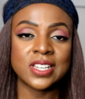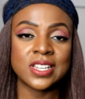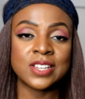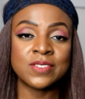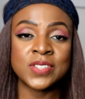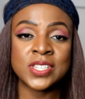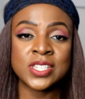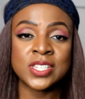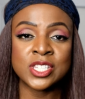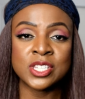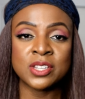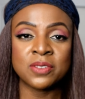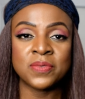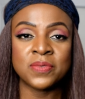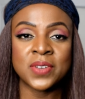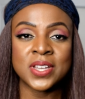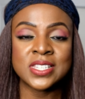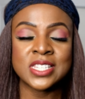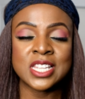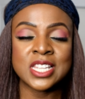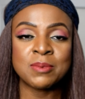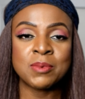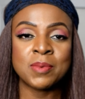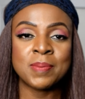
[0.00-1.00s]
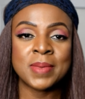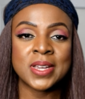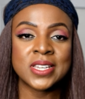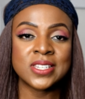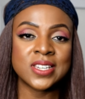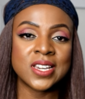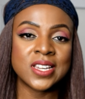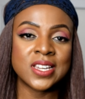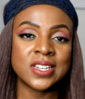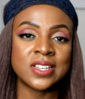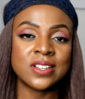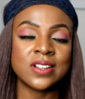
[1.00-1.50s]
If this is your first time on my
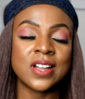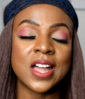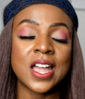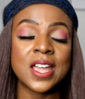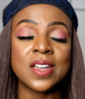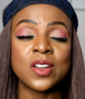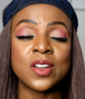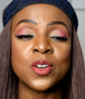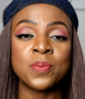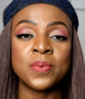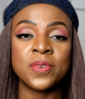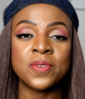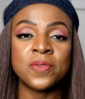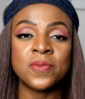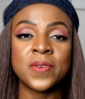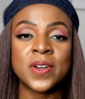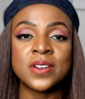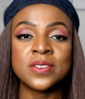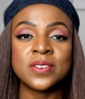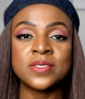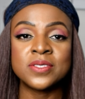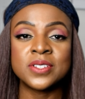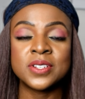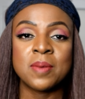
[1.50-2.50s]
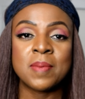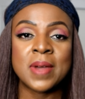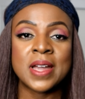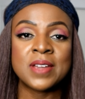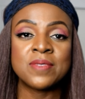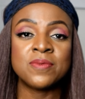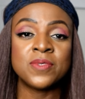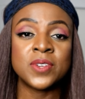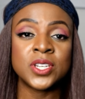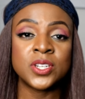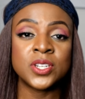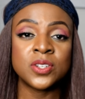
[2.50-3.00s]
channel, I hope you found my
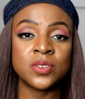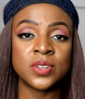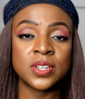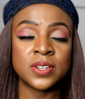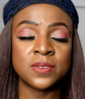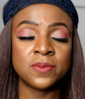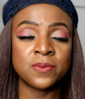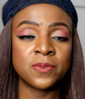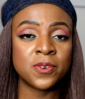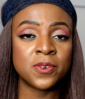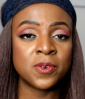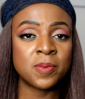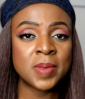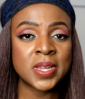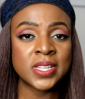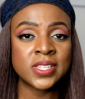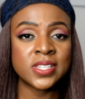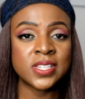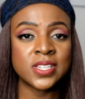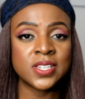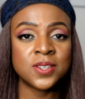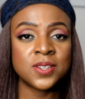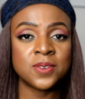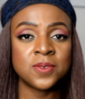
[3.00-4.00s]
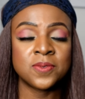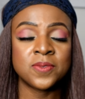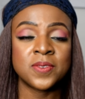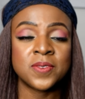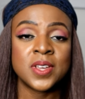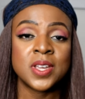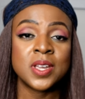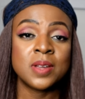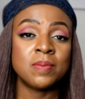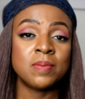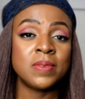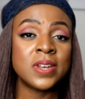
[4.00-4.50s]
video informative.
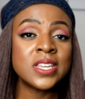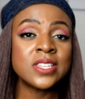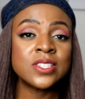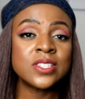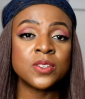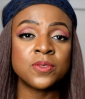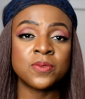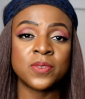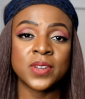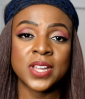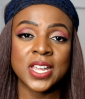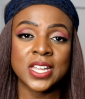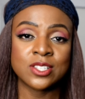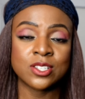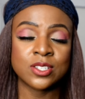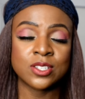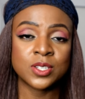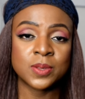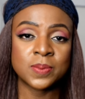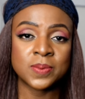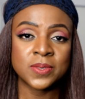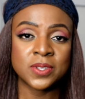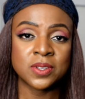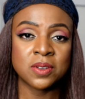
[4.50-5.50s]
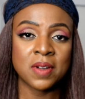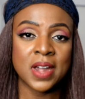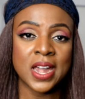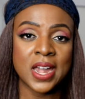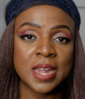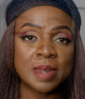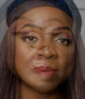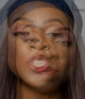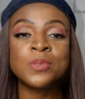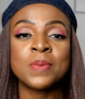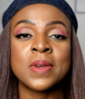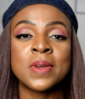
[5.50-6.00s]
Please don't forget to
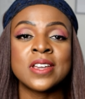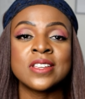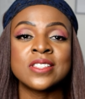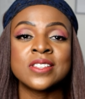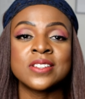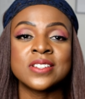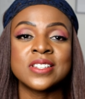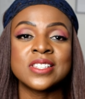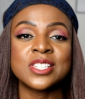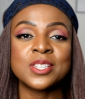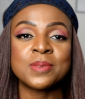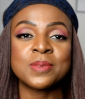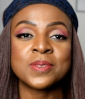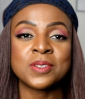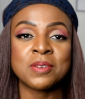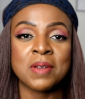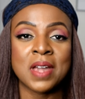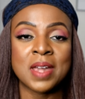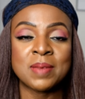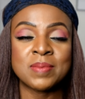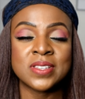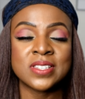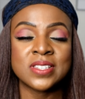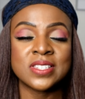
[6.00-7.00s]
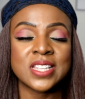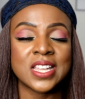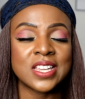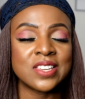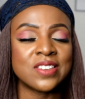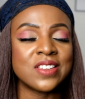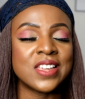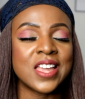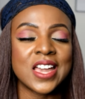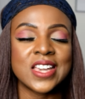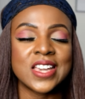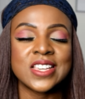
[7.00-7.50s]
subscribe. To my returning subscribers, thank
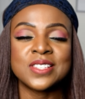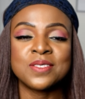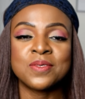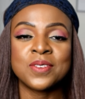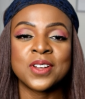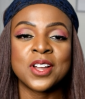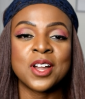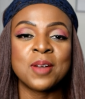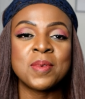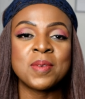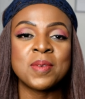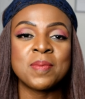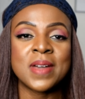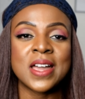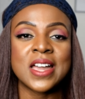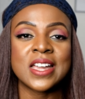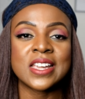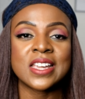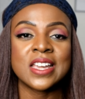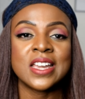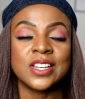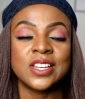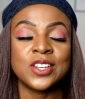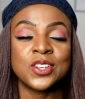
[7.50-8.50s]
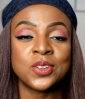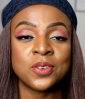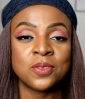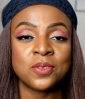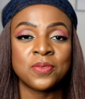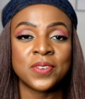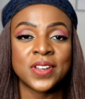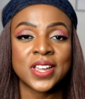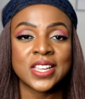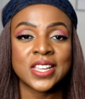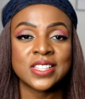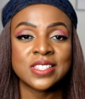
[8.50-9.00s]
you guys for coming back. Don't
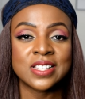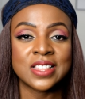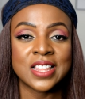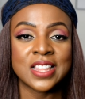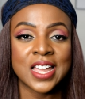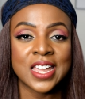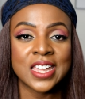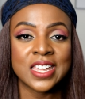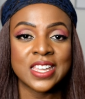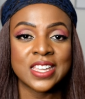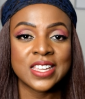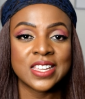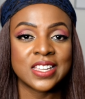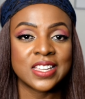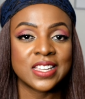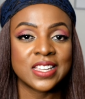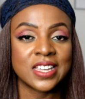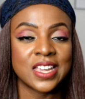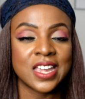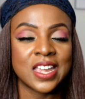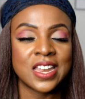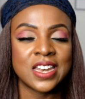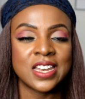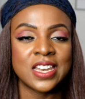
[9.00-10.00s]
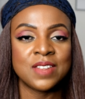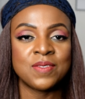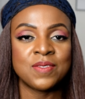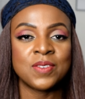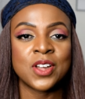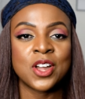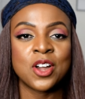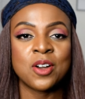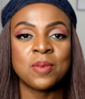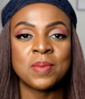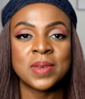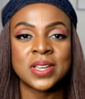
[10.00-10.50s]
forget to like and leave a
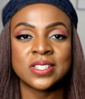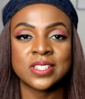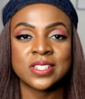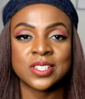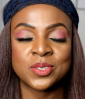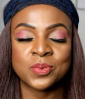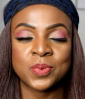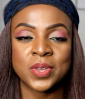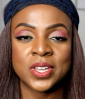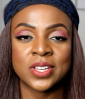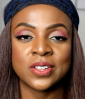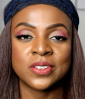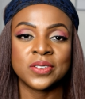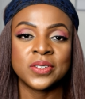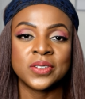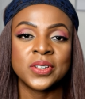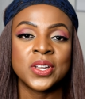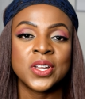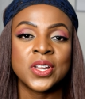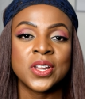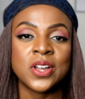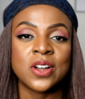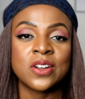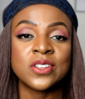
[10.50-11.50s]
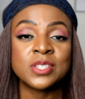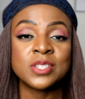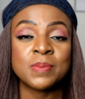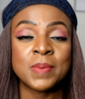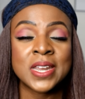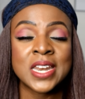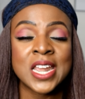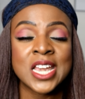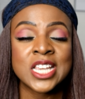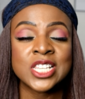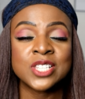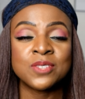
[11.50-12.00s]
comment as well. Until my
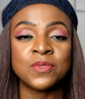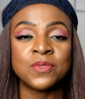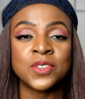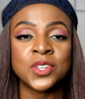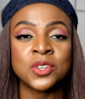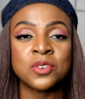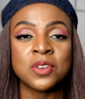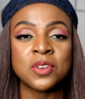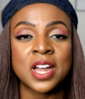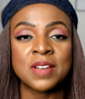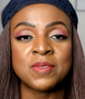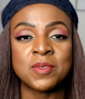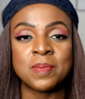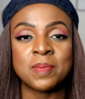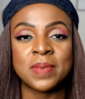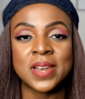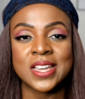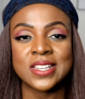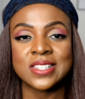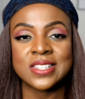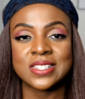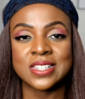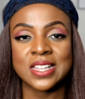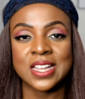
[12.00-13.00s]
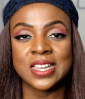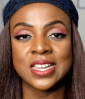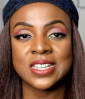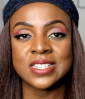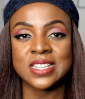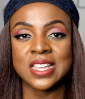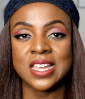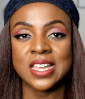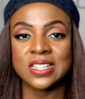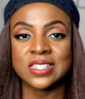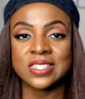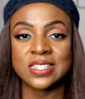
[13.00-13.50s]
next video, have a blessed night
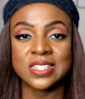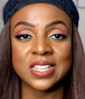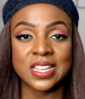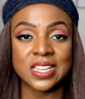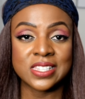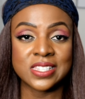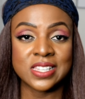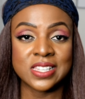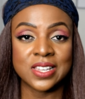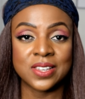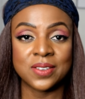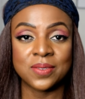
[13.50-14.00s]
and stay safe.